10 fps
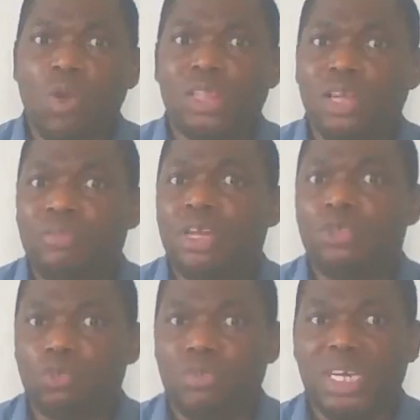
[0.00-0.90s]
that what they've
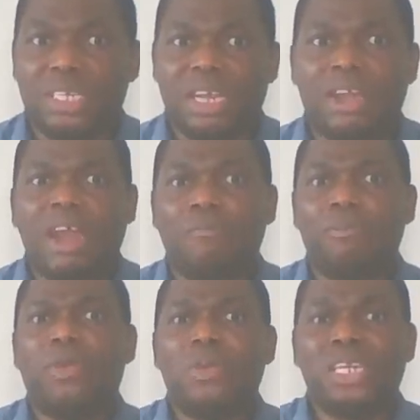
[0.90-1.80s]
done to me, they
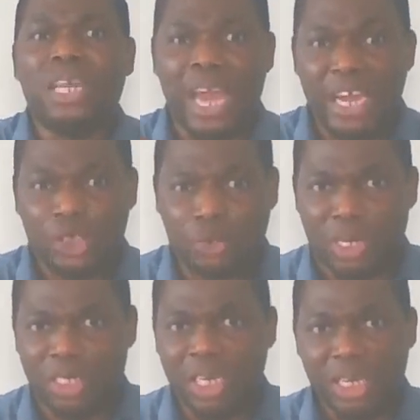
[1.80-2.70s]
are building
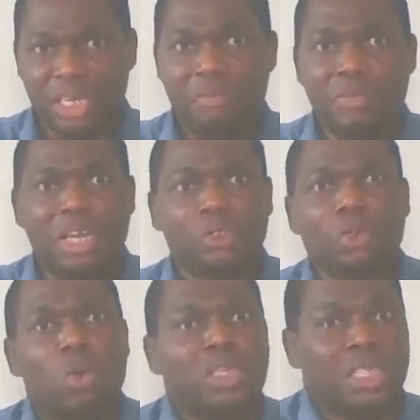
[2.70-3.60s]
hatred in
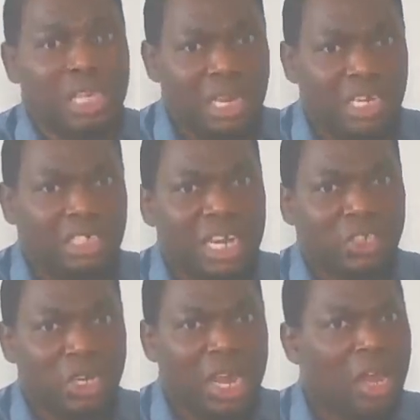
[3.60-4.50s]
me towards English
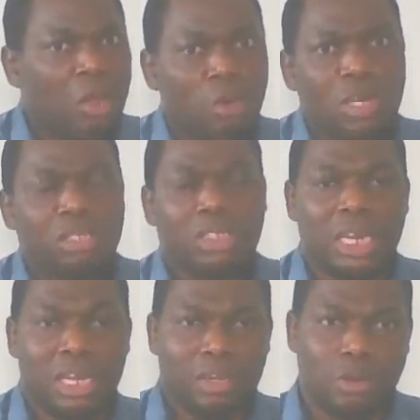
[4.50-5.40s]
national who
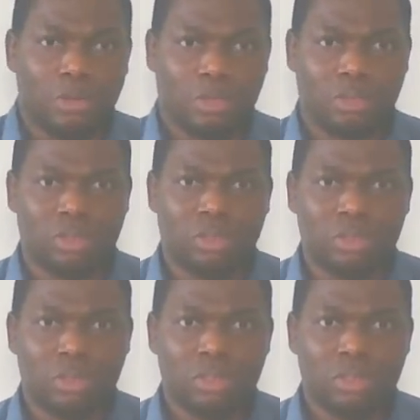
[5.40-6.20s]
lives in Lagos.